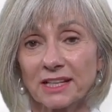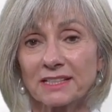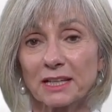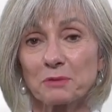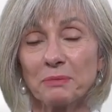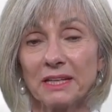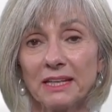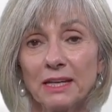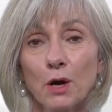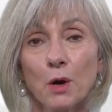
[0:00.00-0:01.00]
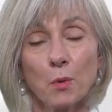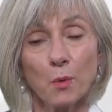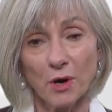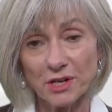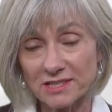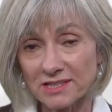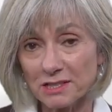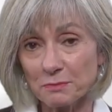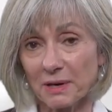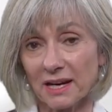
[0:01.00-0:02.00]
It can be
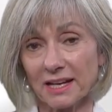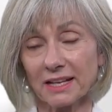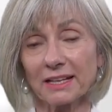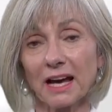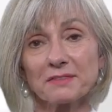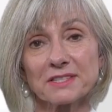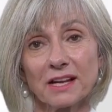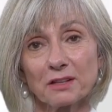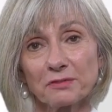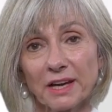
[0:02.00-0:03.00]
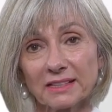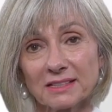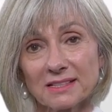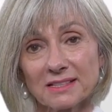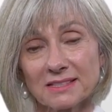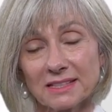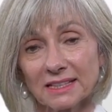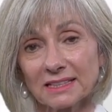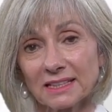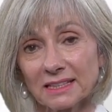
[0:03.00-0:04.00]
worsened by lifestyle factors,
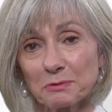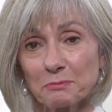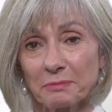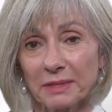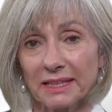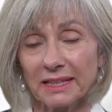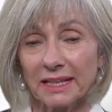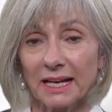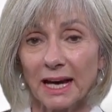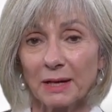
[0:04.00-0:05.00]
it can be